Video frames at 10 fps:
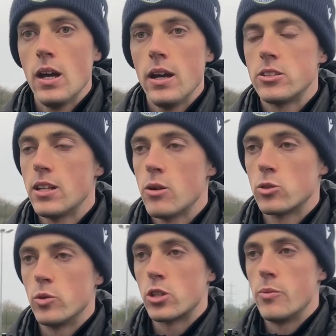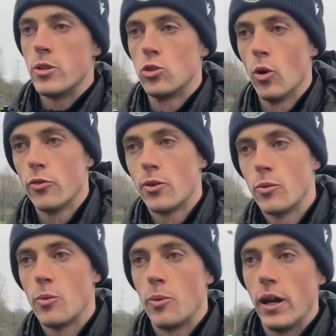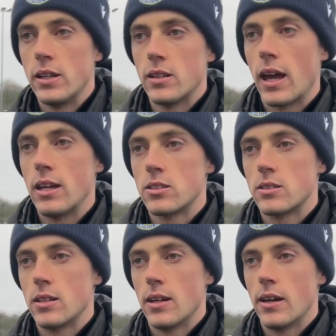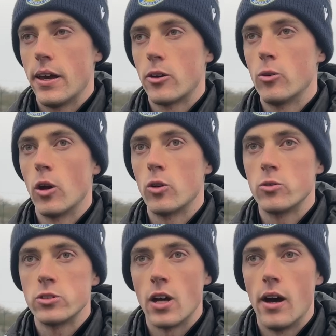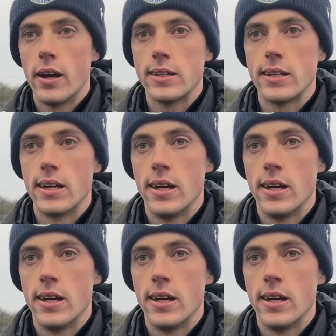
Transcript: Yeah, today was always going to be tough when we're playing against a good side.